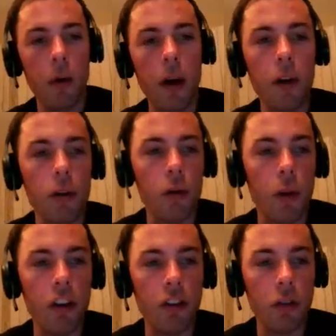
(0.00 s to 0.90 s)
riders
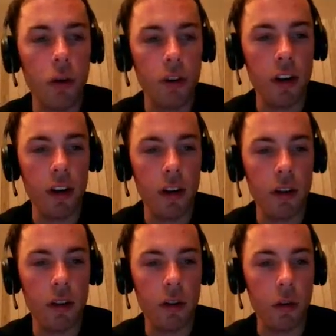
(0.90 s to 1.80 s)
registered
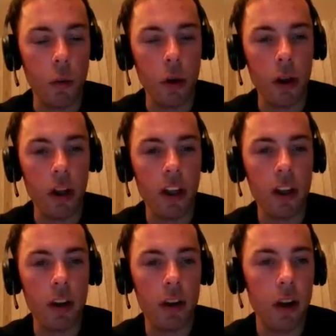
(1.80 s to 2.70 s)
in one
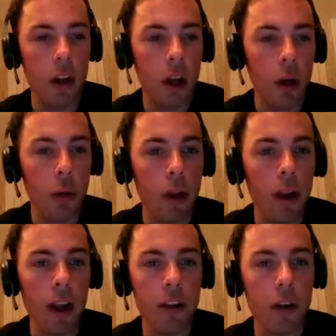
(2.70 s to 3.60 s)
league
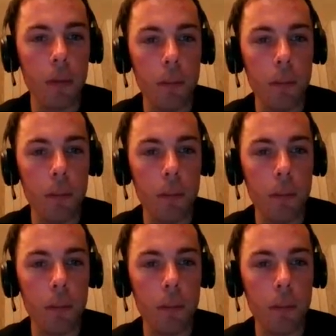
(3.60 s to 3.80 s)
will end